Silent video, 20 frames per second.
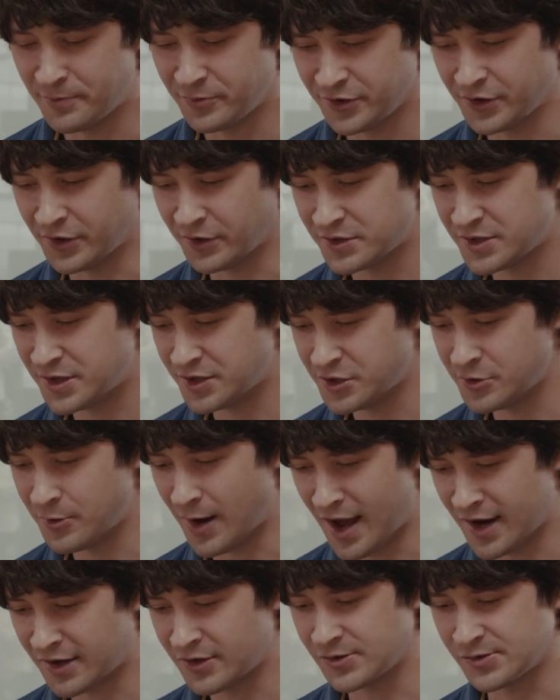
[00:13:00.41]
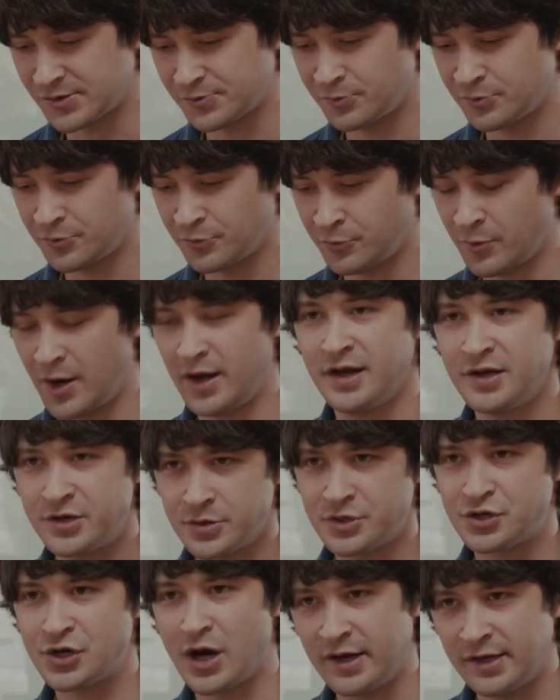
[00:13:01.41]
you know, the two actors went
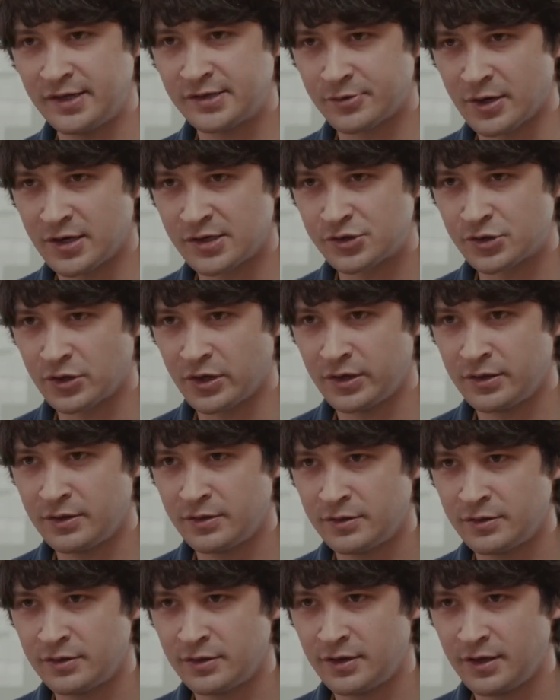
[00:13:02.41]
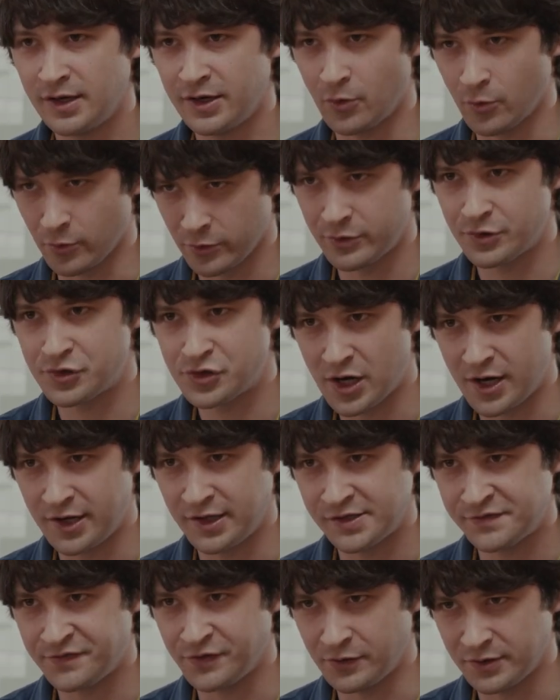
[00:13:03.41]
into a Chinese restaurant and ordered
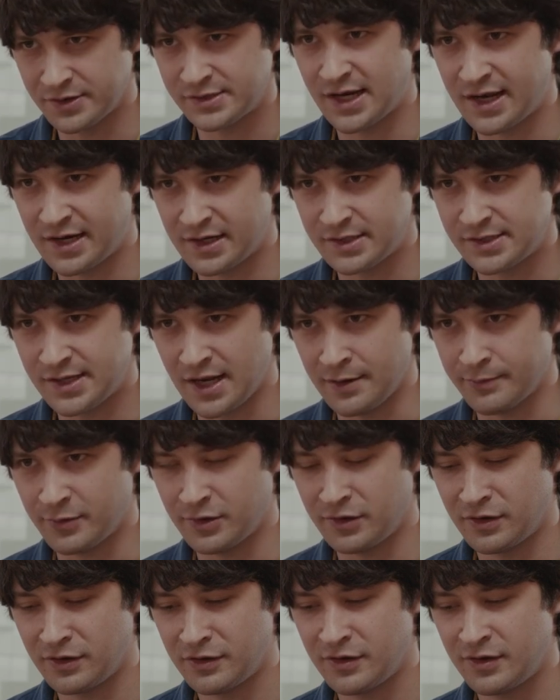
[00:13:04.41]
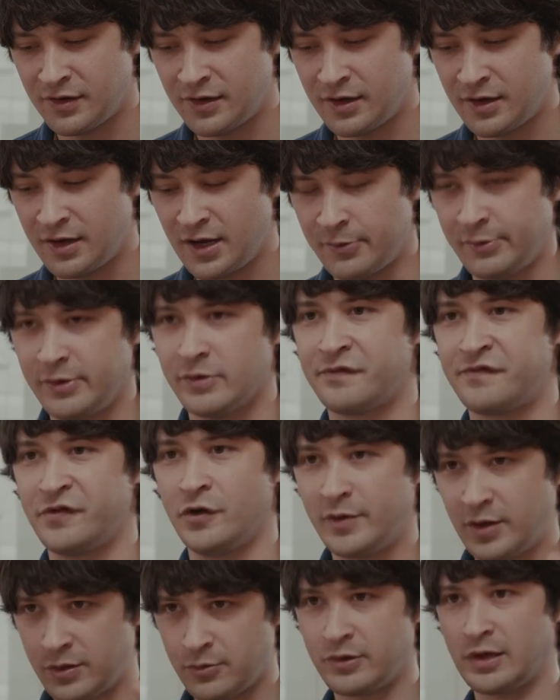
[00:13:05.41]
Chinese food and sat at a table, and we were
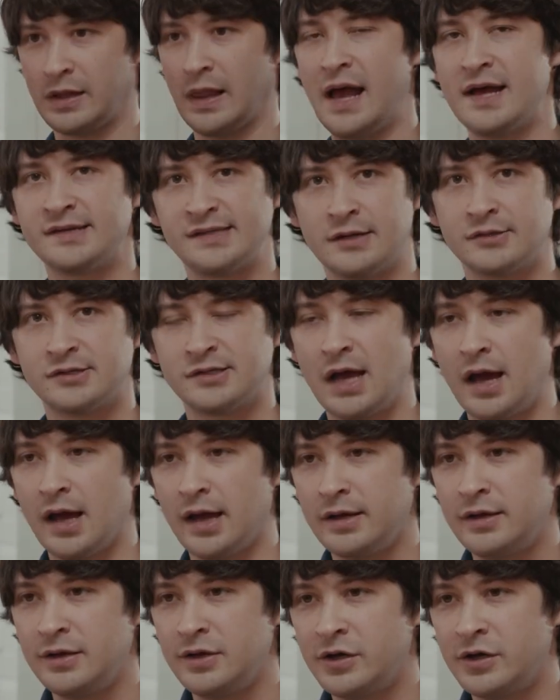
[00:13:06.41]
filming through the glass outside.